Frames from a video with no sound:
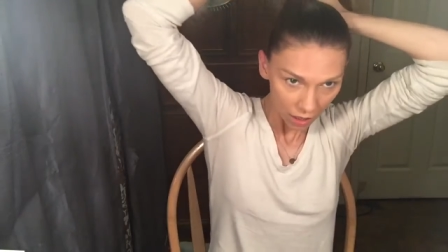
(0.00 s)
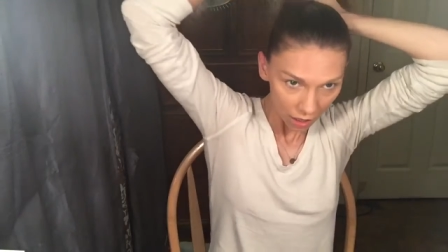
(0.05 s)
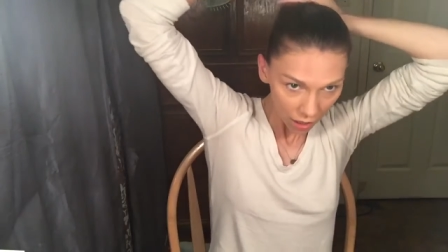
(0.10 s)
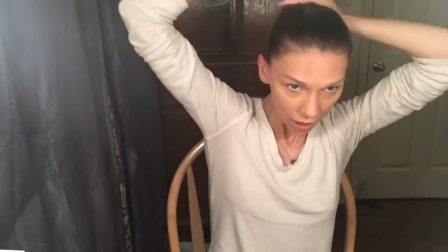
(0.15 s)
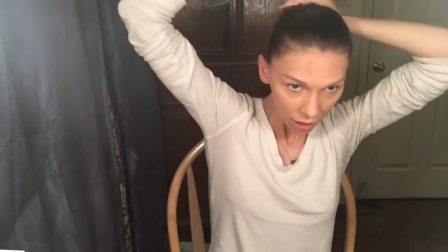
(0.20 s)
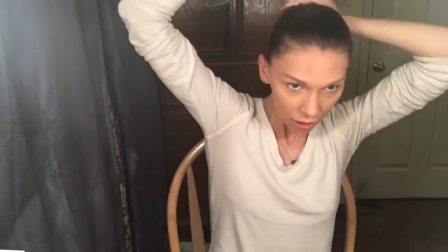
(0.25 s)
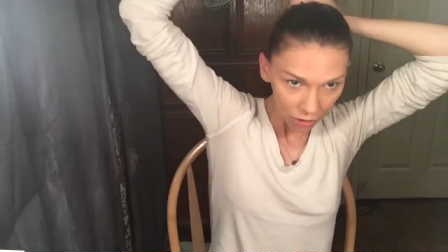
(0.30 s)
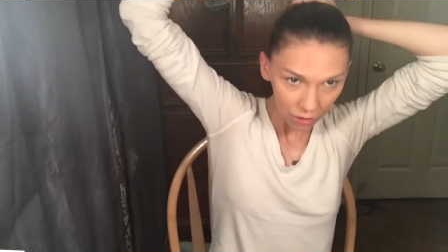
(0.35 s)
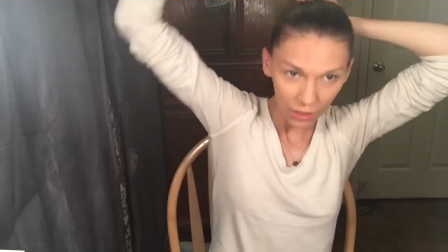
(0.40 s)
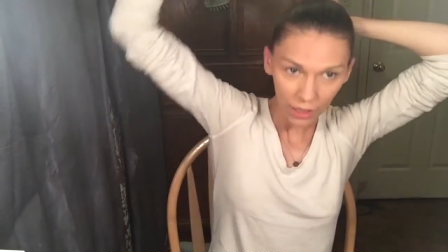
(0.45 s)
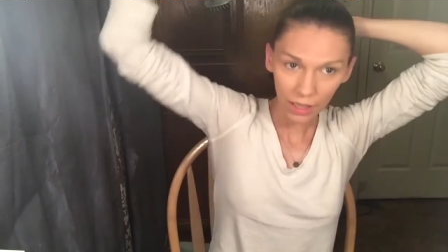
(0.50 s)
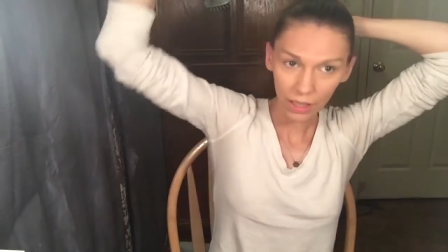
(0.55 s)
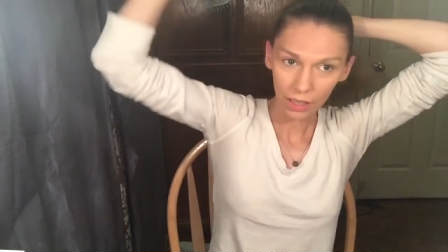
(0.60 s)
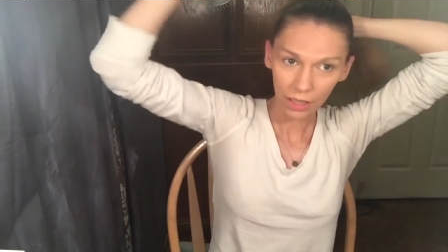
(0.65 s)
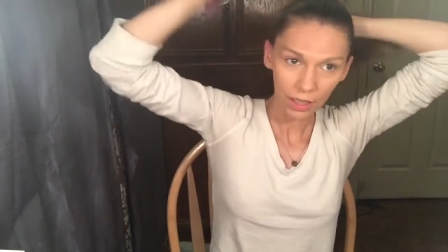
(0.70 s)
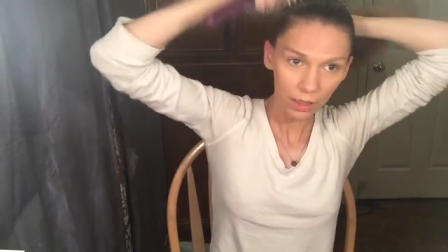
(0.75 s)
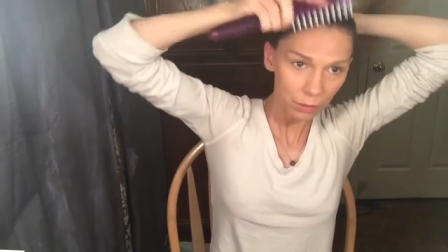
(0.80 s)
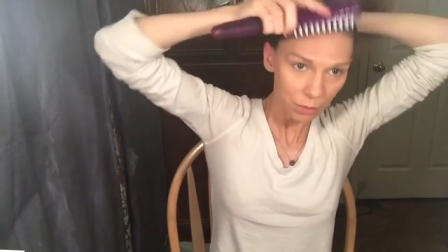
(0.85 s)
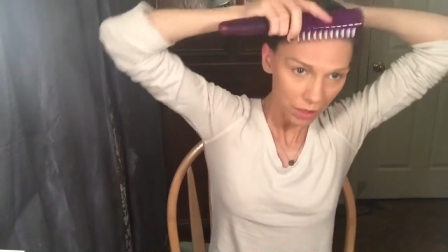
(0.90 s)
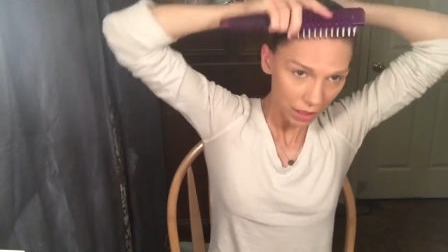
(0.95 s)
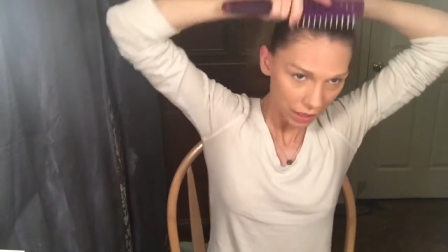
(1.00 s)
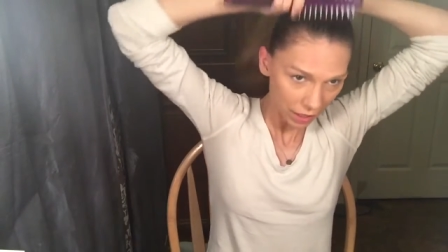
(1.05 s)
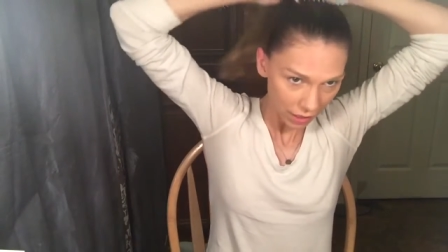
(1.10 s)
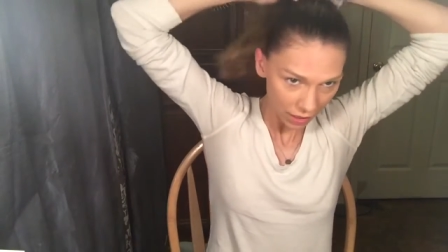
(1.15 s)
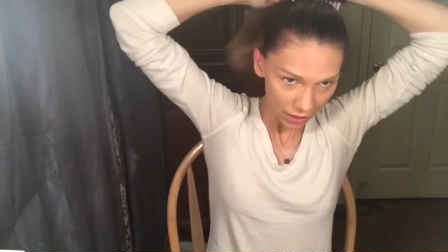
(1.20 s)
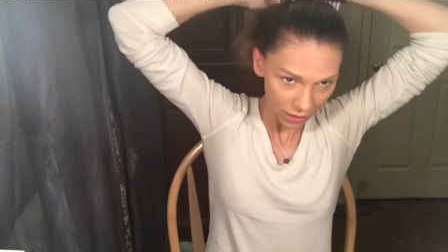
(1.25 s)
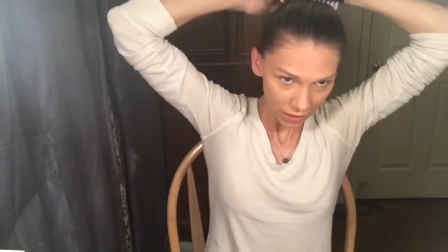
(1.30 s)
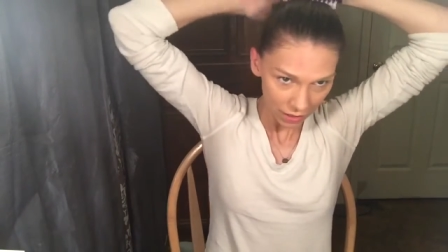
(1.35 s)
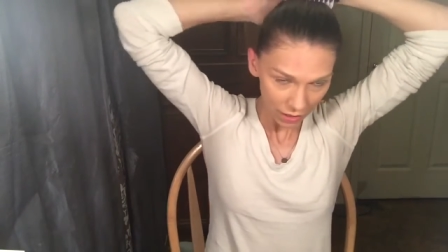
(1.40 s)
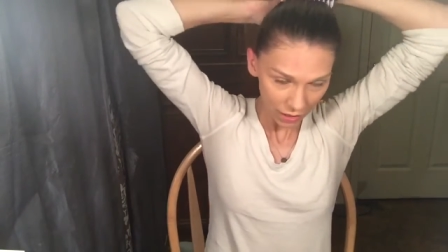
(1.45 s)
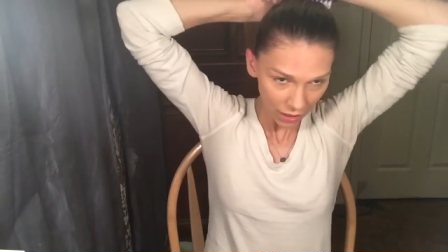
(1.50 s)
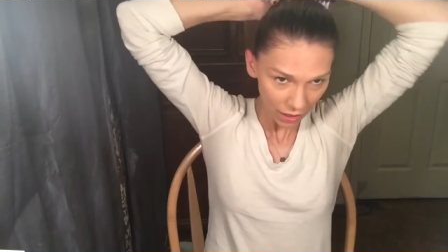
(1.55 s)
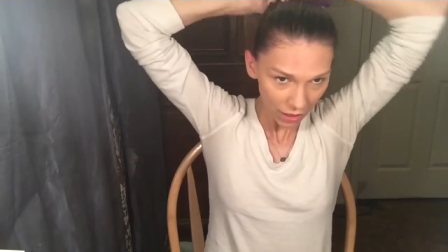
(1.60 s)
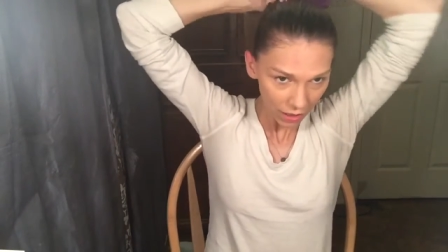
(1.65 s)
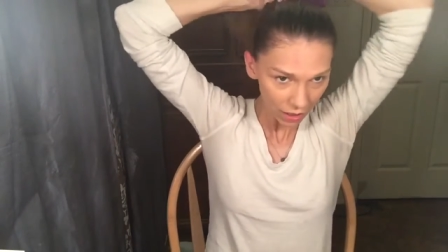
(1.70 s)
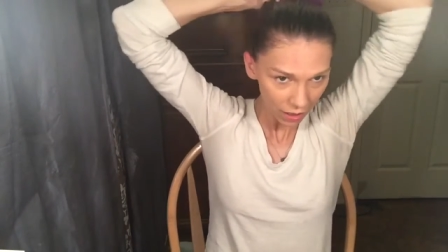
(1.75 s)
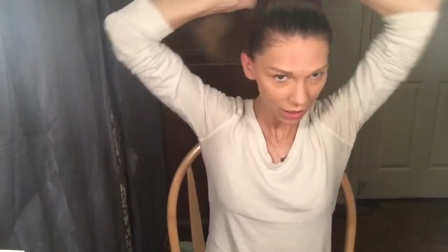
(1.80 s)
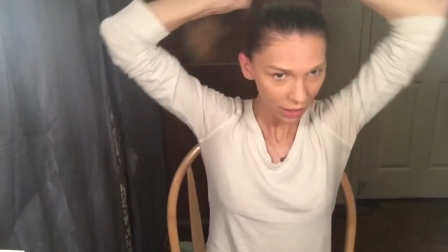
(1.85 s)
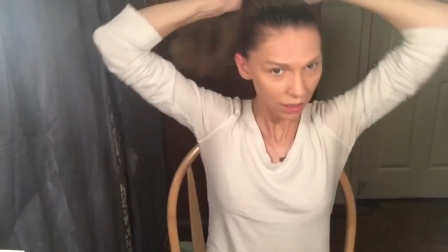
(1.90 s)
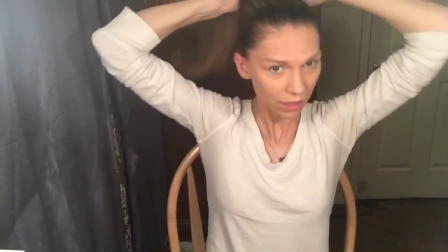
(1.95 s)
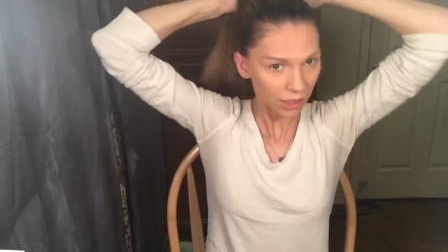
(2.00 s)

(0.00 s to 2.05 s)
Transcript: Oh yeah, I'm sorry. Did I?